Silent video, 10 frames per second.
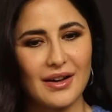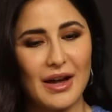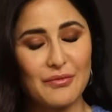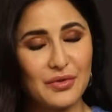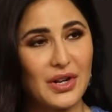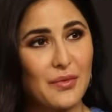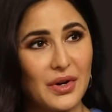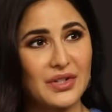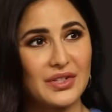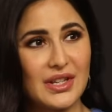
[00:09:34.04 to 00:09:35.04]
I really
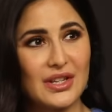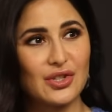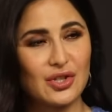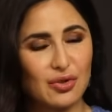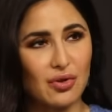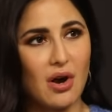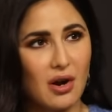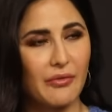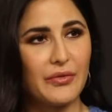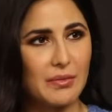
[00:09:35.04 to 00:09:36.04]
want to see
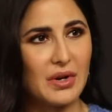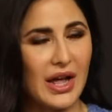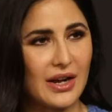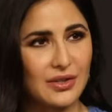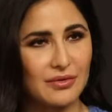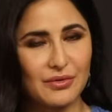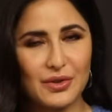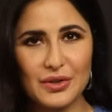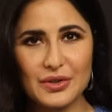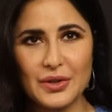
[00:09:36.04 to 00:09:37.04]
strong female action
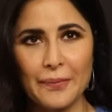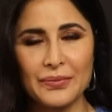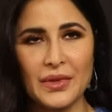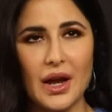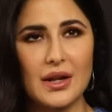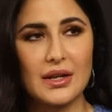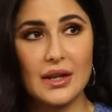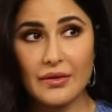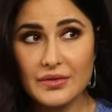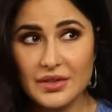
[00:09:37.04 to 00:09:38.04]
roles. I'd
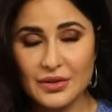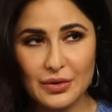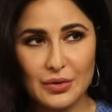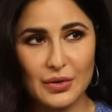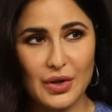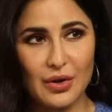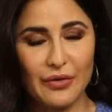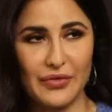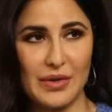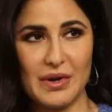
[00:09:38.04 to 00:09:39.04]
love to do, you know, a
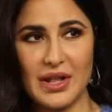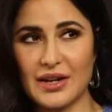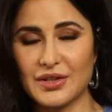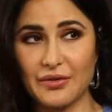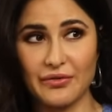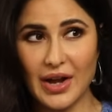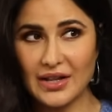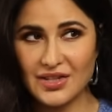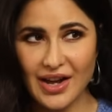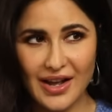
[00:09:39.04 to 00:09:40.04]
female action
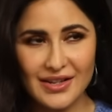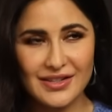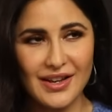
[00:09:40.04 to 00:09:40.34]
franchise.